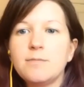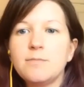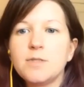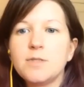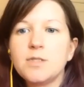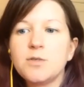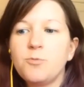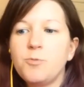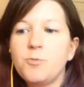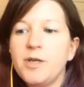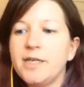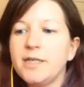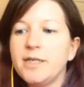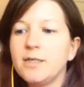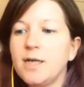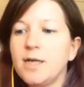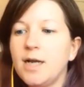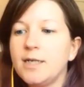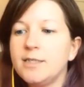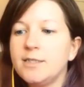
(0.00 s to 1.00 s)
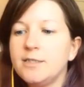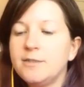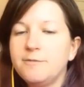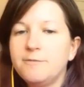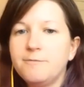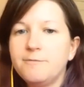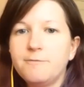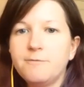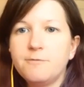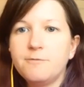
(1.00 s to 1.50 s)
So we can kind
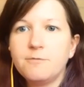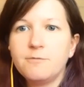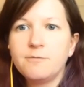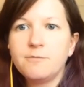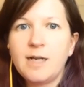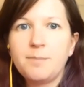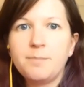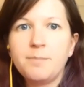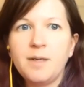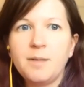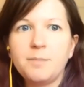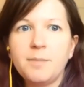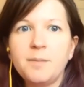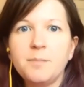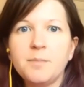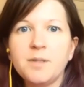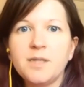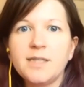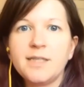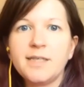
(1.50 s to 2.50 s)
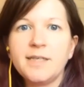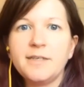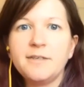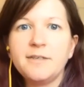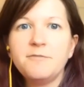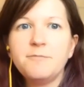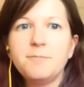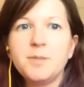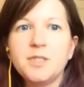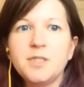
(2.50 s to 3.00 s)
of wrap up, I
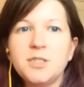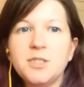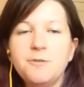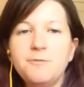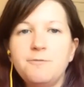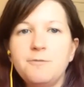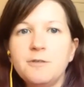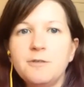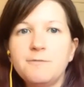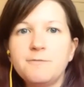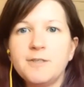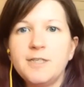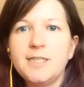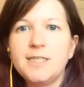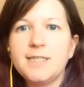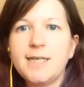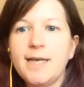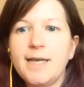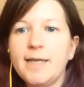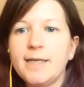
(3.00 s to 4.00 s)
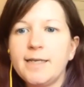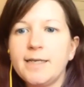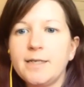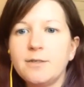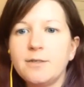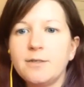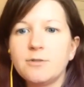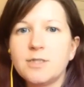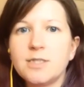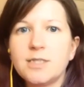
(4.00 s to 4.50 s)
believe, but do feel free to hang
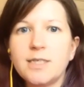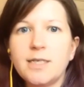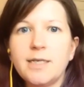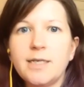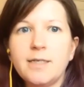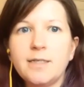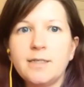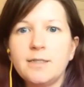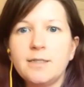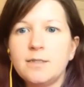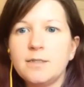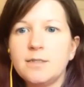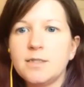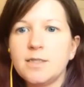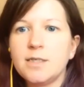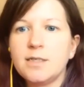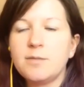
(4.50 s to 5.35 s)
out and